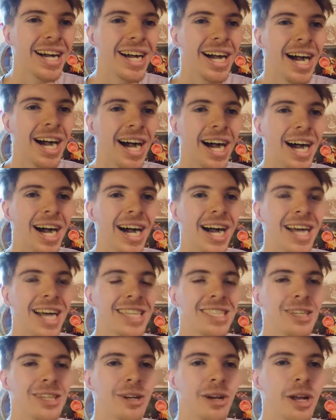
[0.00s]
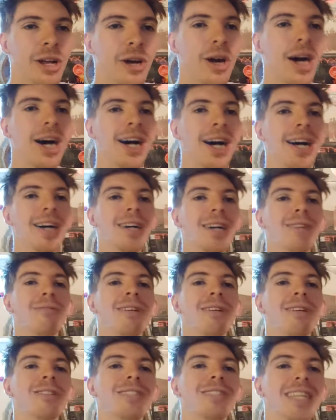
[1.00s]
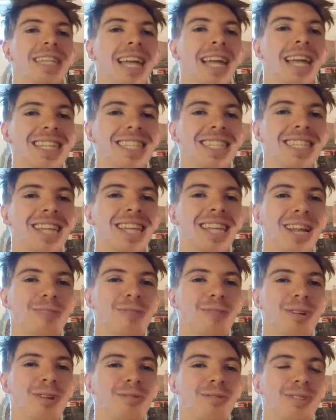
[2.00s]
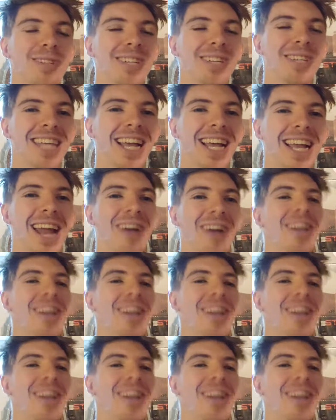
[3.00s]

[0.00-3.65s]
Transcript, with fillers: Uh, I still don't know. Uh, Retro said 1991 was when he taken out.